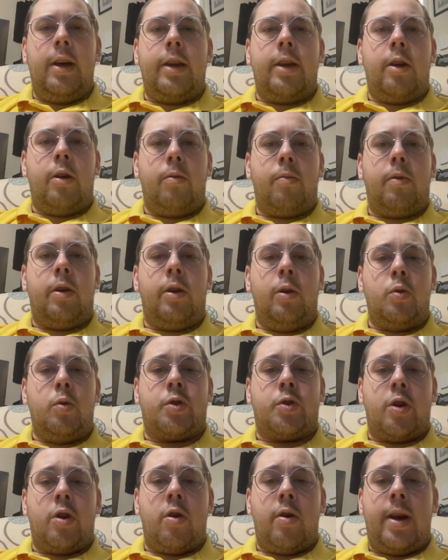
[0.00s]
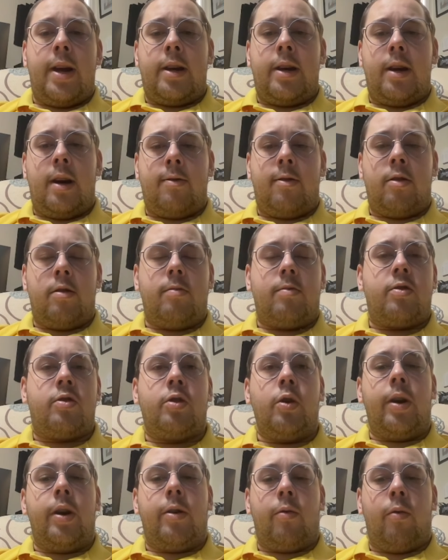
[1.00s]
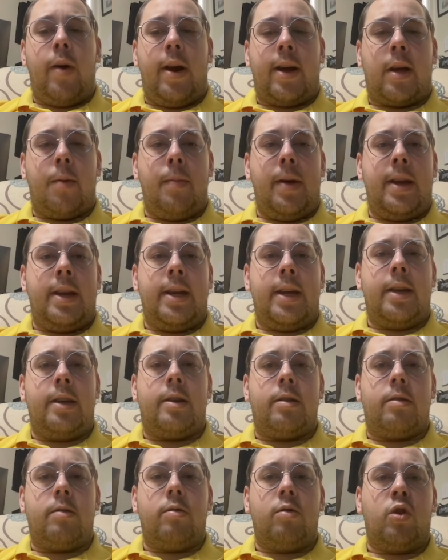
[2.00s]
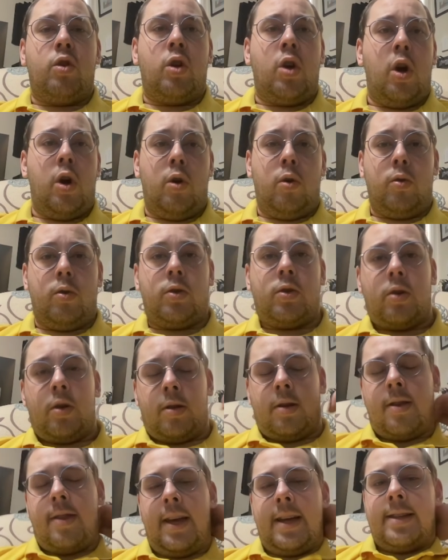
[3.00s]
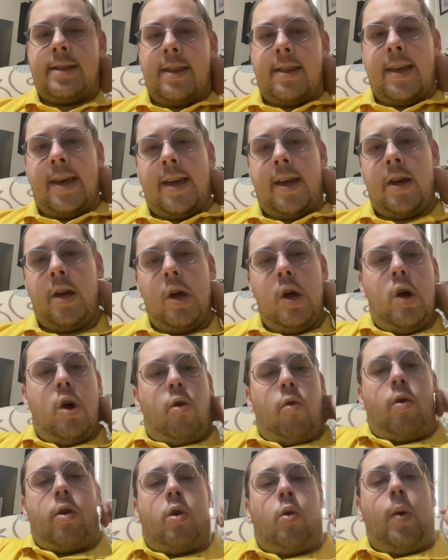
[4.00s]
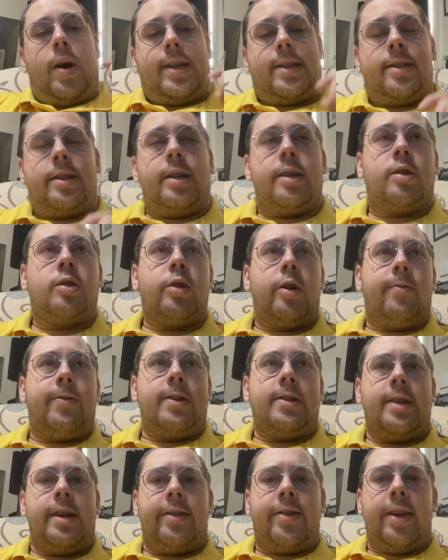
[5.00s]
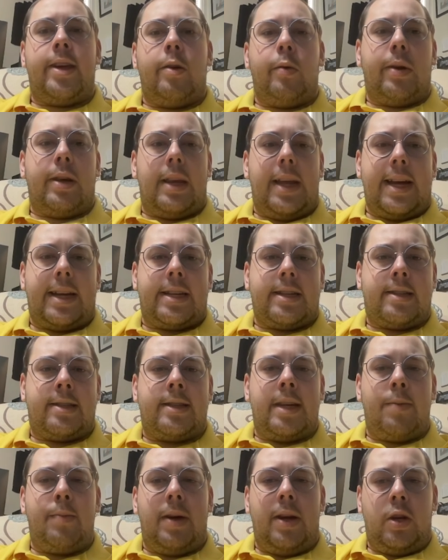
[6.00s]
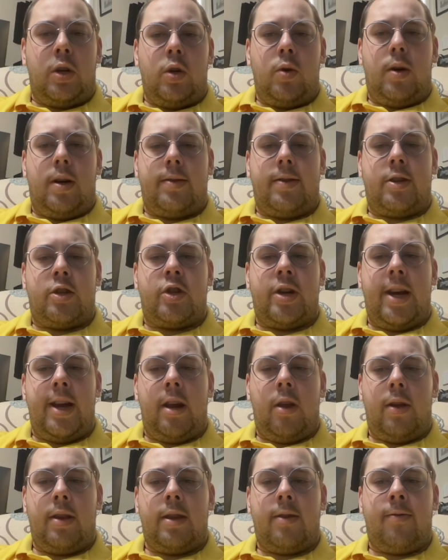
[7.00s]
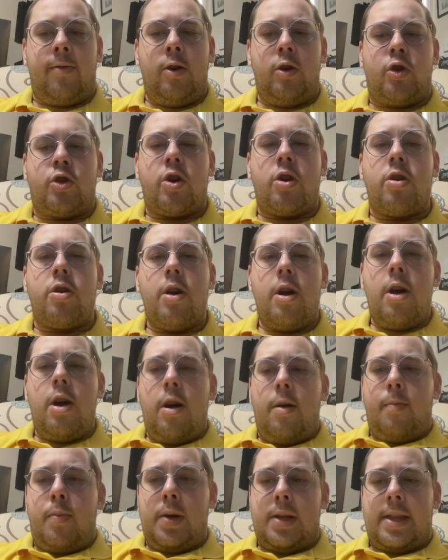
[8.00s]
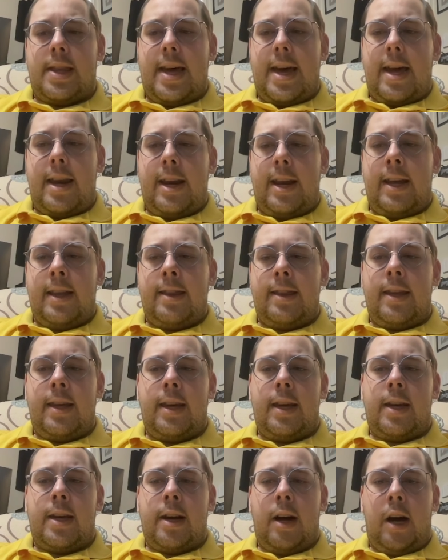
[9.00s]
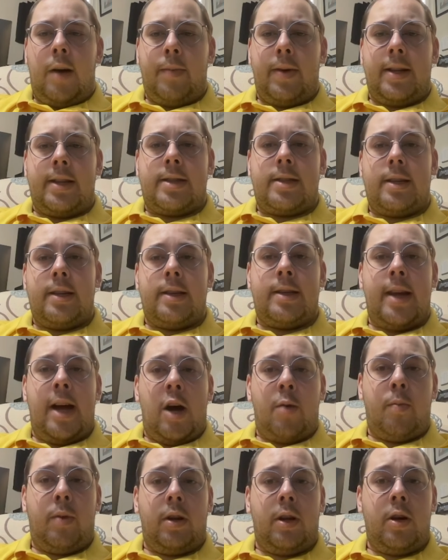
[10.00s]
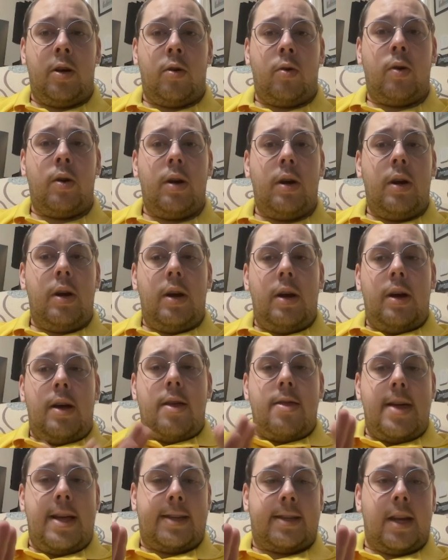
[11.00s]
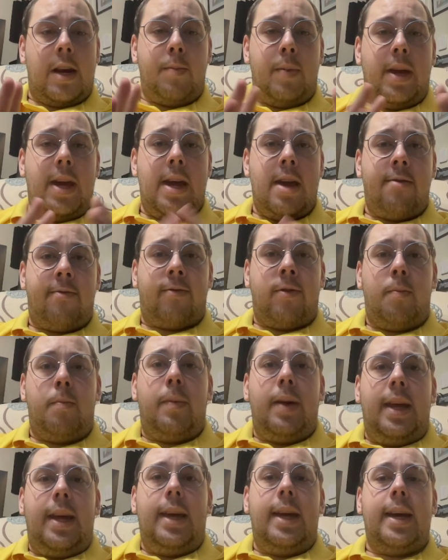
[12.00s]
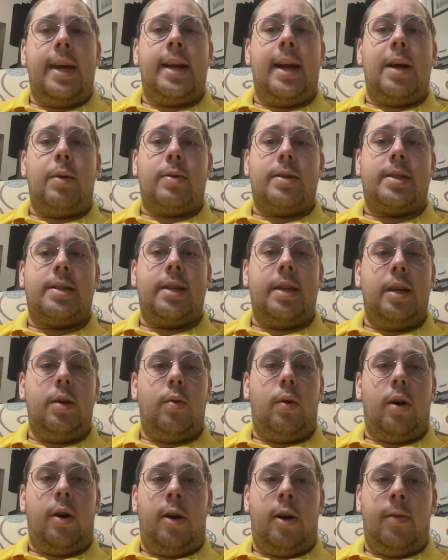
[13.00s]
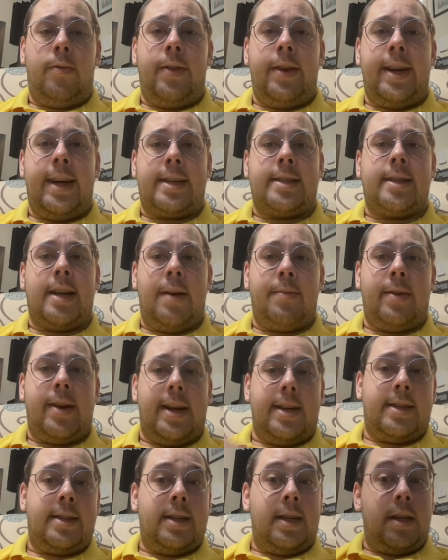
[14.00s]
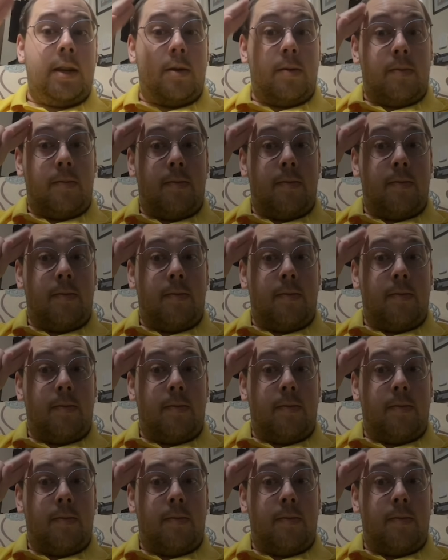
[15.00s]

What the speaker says: user and other student recommended codes and things that they requested. So if there's anything you would like to see me do on the channel in the future, put that in the comments down below. That's going to be it from me, and I will see you all the next time that I see you.